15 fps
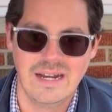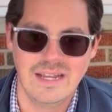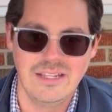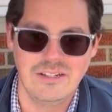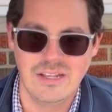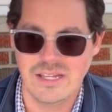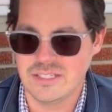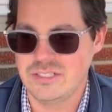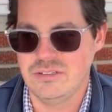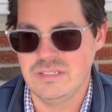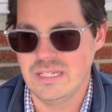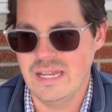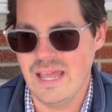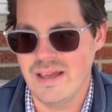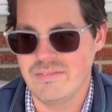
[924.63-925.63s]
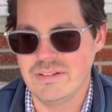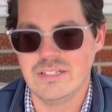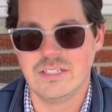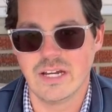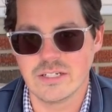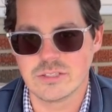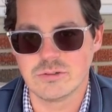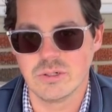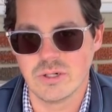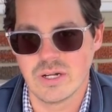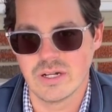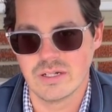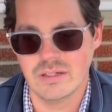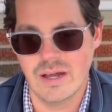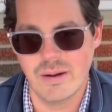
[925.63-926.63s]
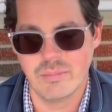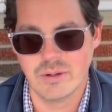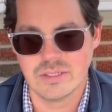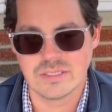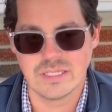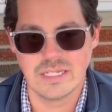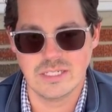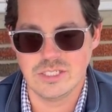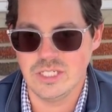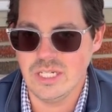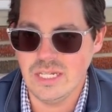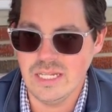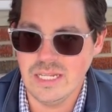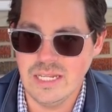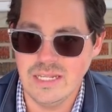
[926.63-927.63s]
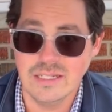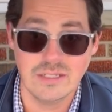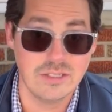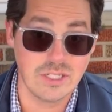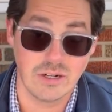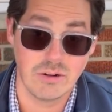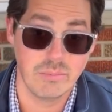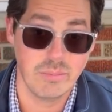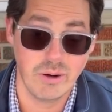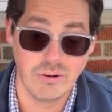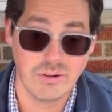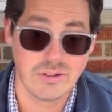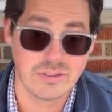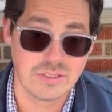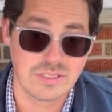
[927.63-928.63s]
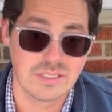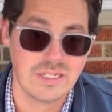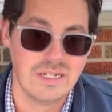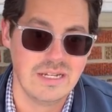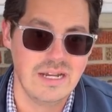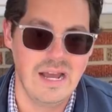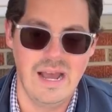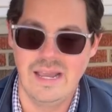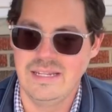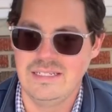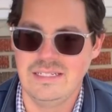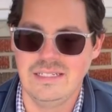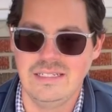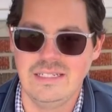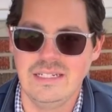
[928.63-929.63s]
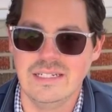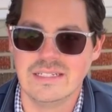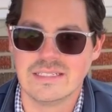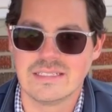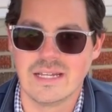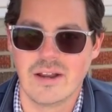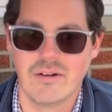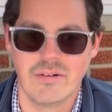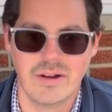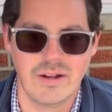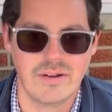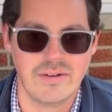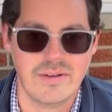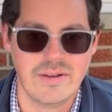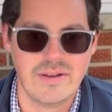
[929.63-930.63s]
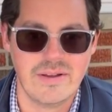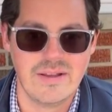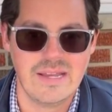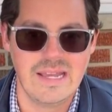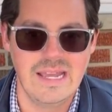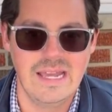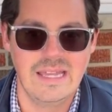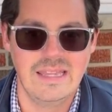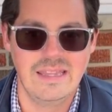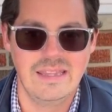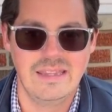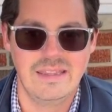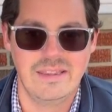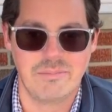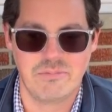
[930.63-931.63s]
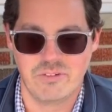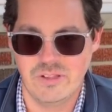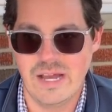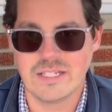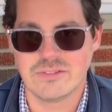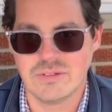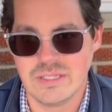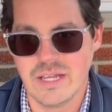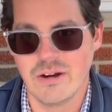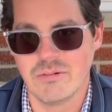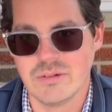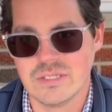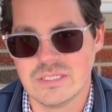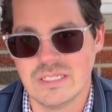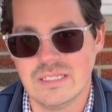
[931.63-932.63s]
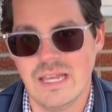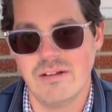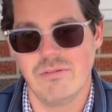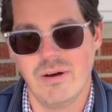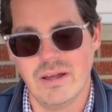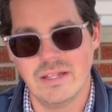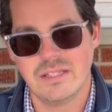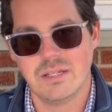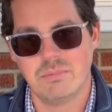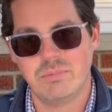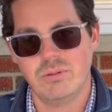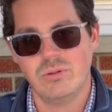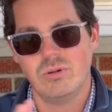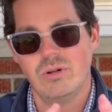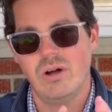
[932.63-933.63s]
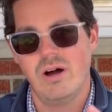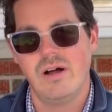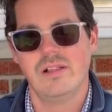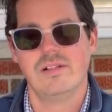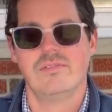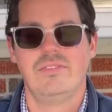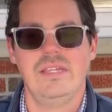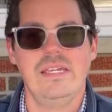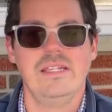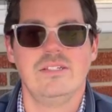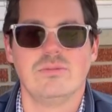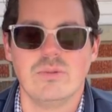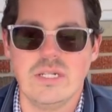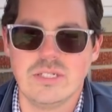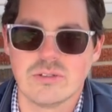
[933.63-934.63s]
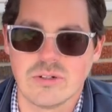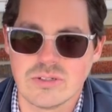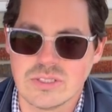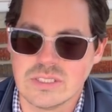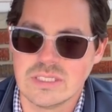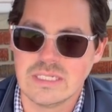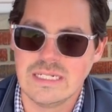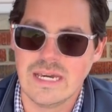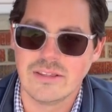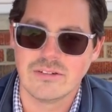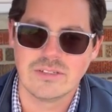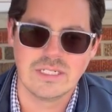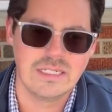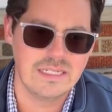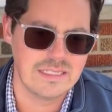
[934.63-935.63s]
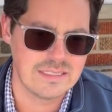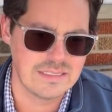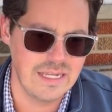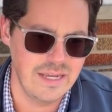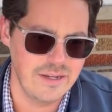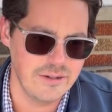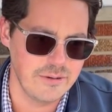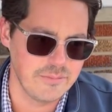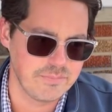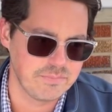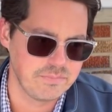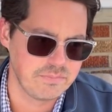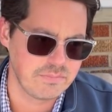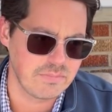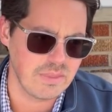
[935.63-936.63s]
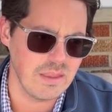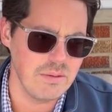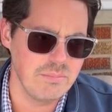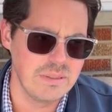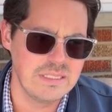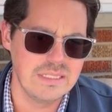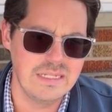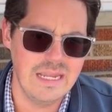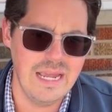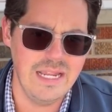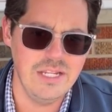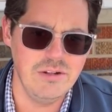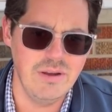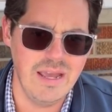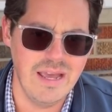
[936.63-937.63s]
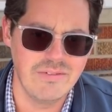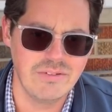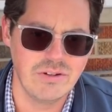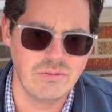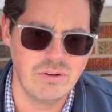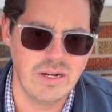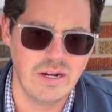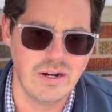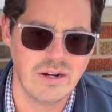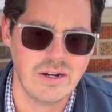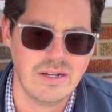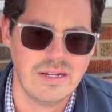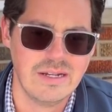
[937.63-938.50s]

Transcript: Yes, you did have industrial conglomerates like GE and General Motors, ITT, etc. And the philosophy there was that they wanted to pool all of these resources together to get scale. But today you have it where